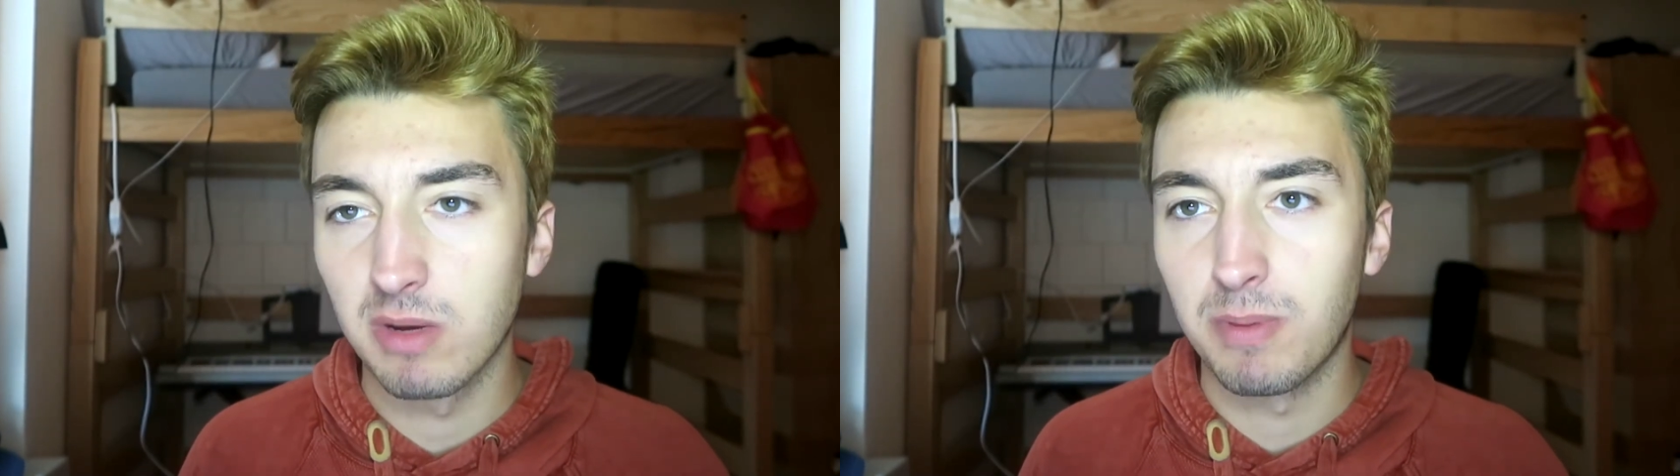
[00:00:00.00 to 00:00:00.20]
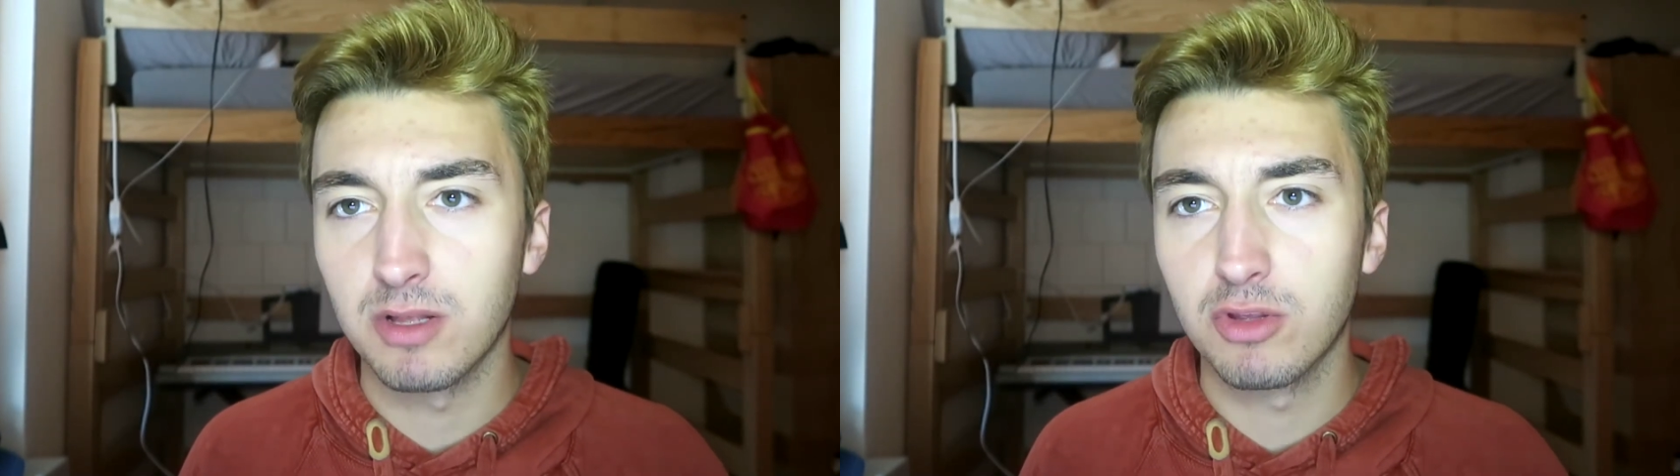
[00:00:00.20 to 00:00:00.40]

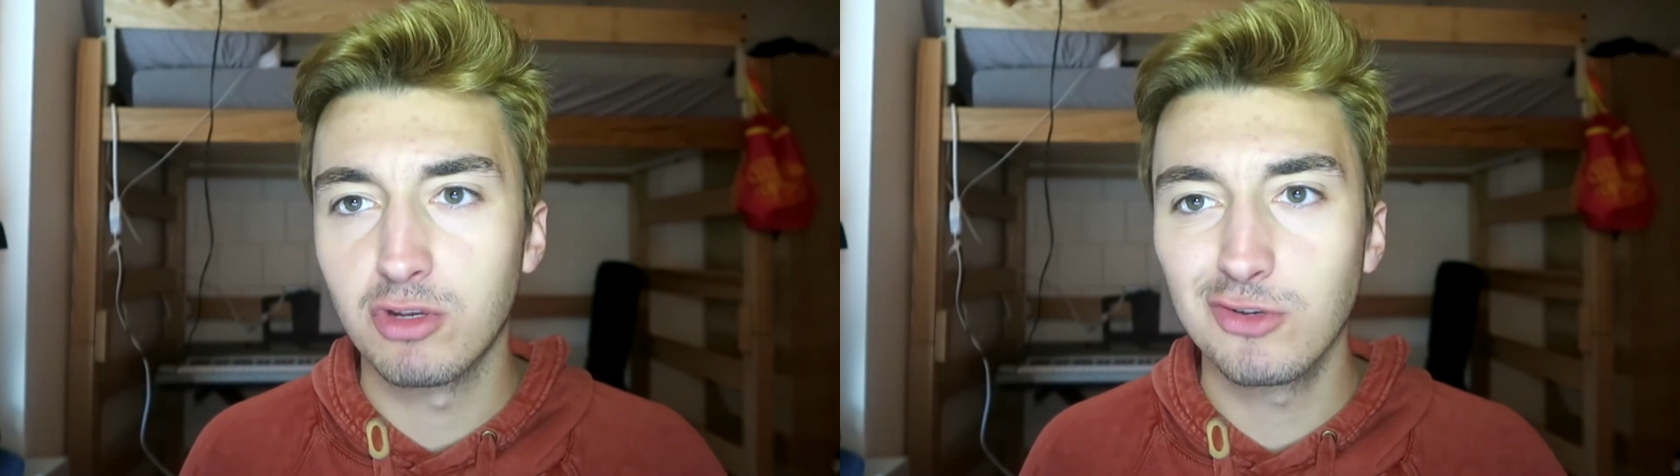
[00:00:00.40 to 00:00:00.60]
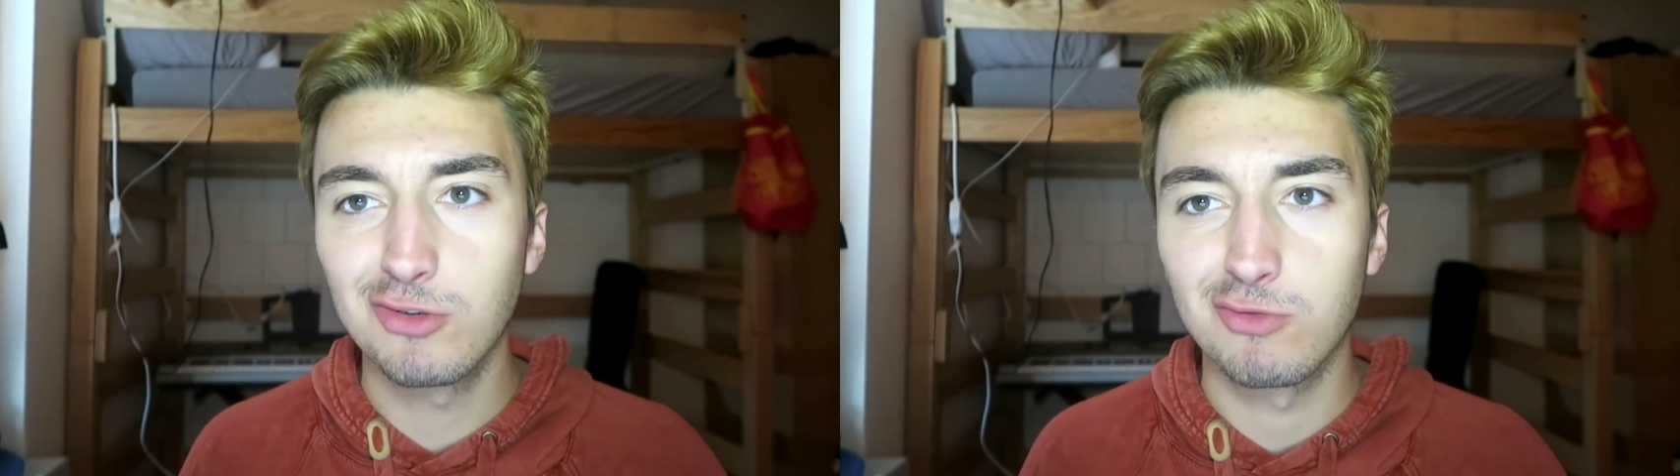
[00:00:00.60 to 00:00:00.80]

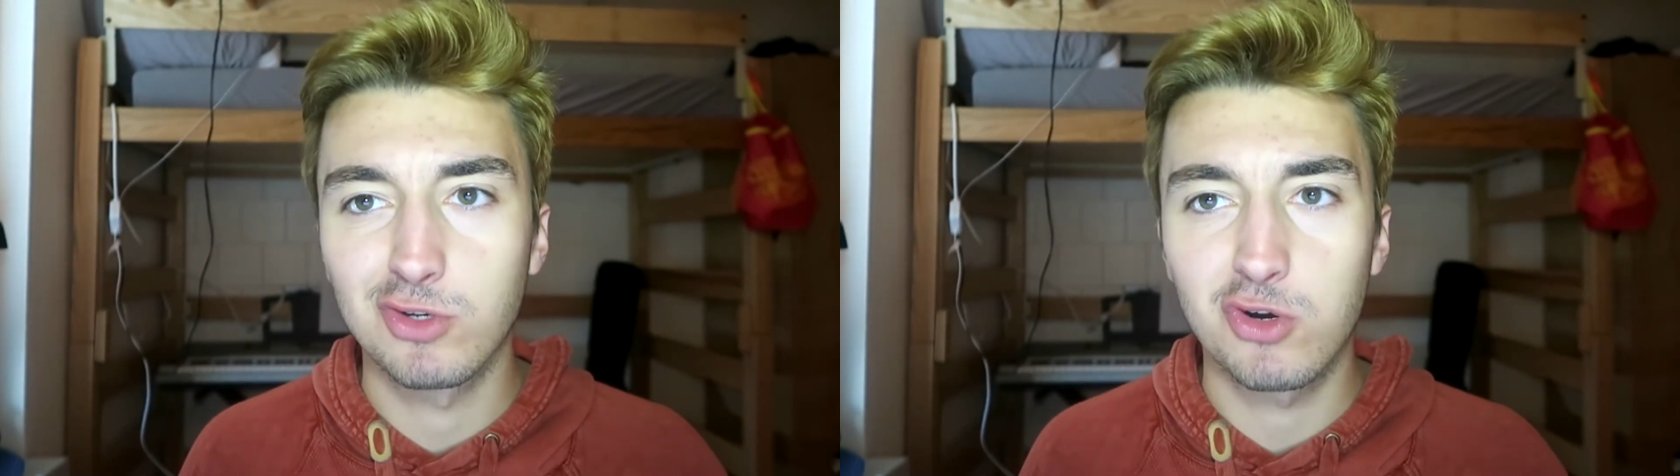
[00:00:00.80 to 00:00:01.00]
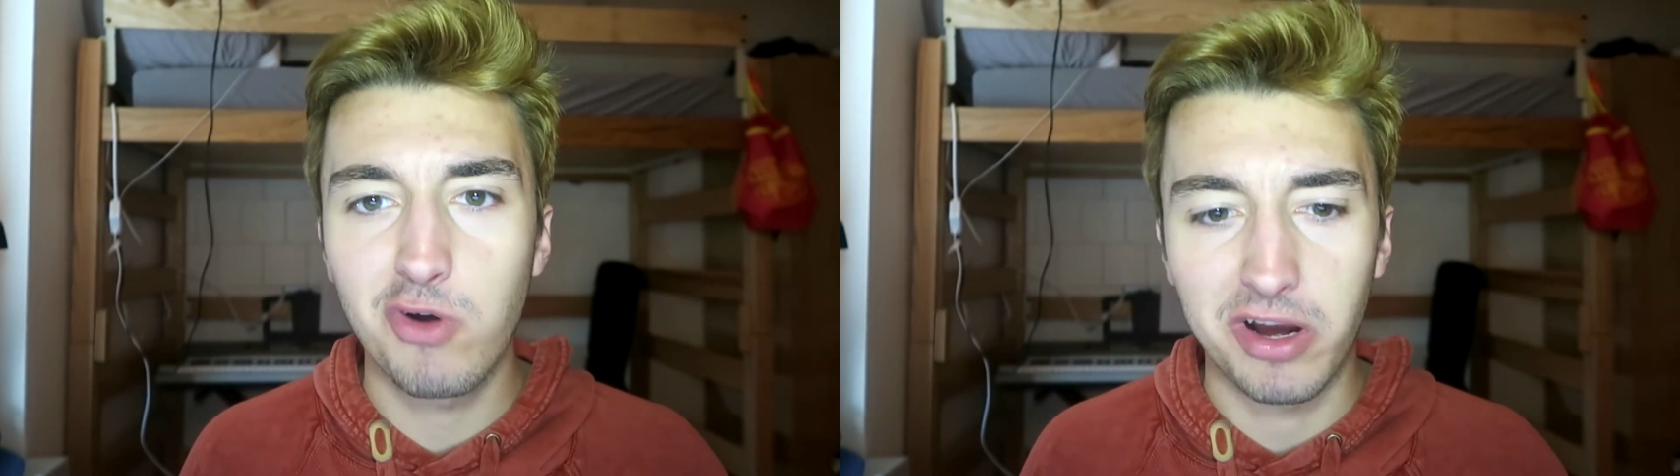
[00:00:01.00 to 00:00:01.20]
hypothesis
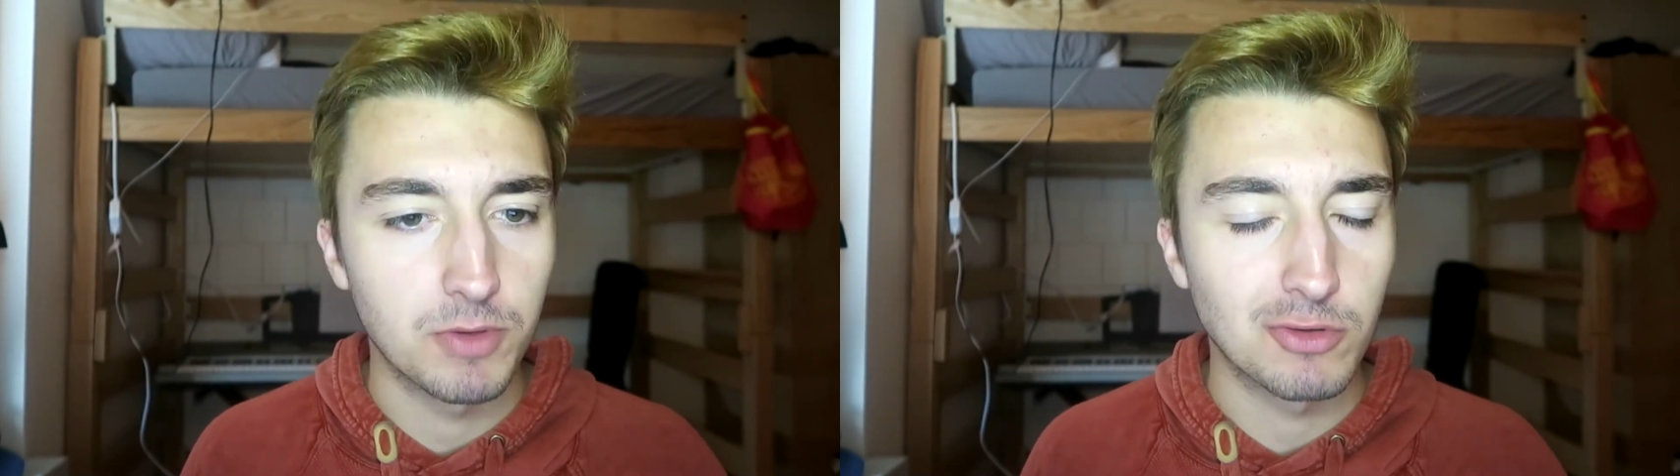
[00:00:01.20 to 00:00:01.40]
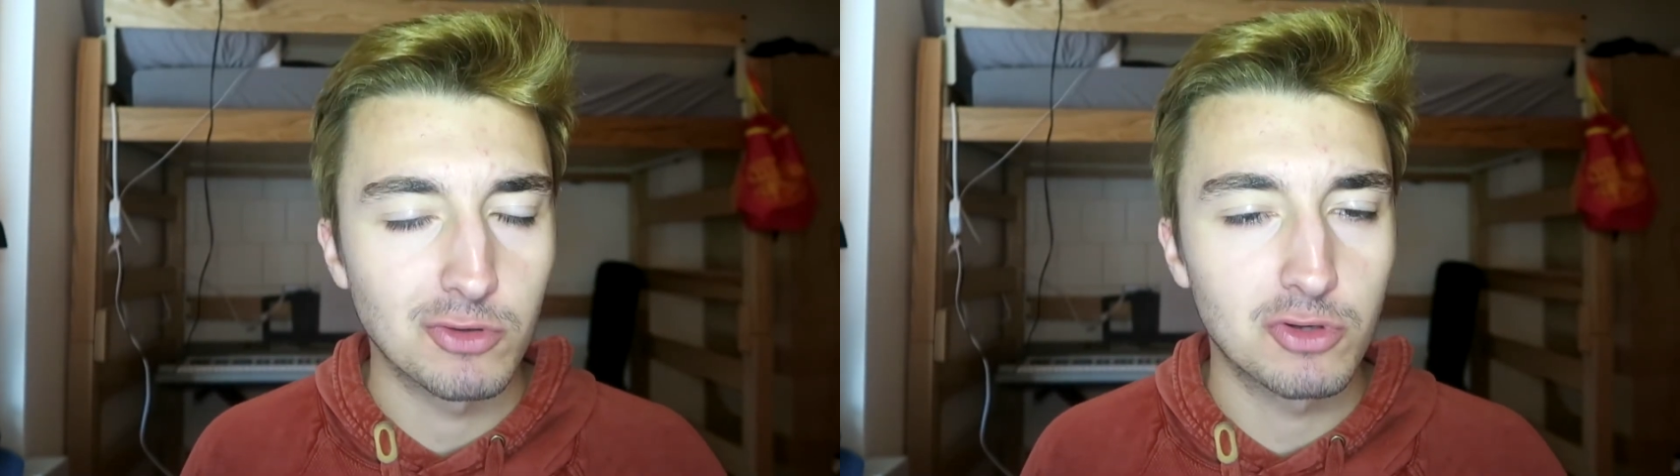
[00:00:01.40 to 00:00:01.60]
was
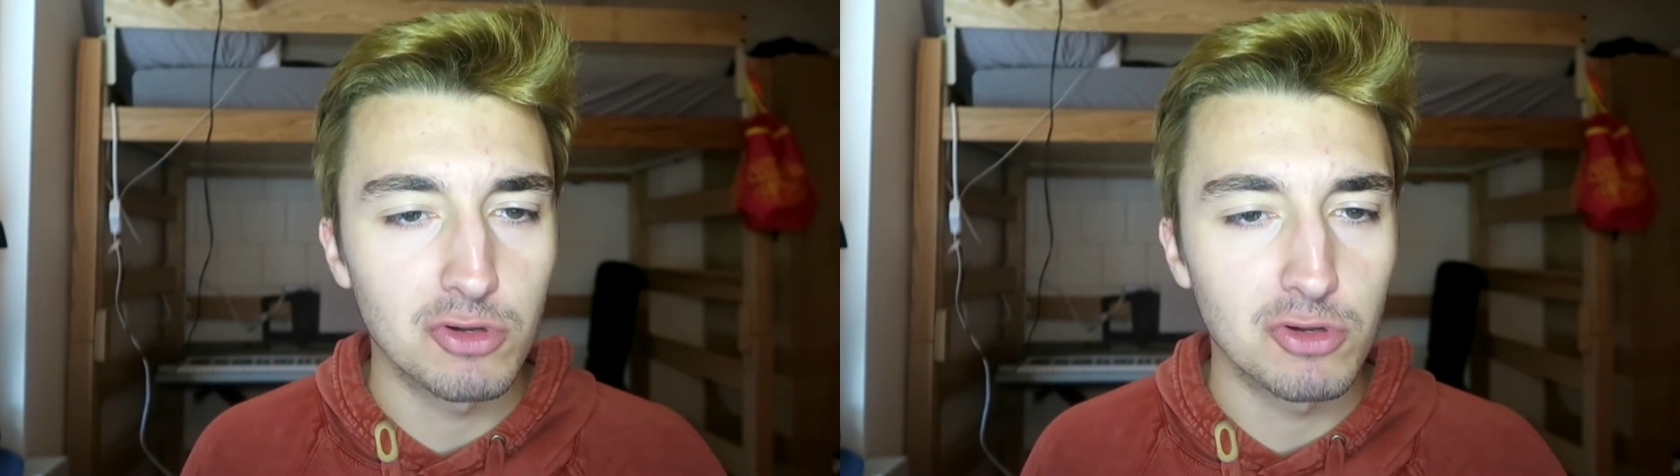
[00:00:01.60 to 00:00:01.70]
correct. This is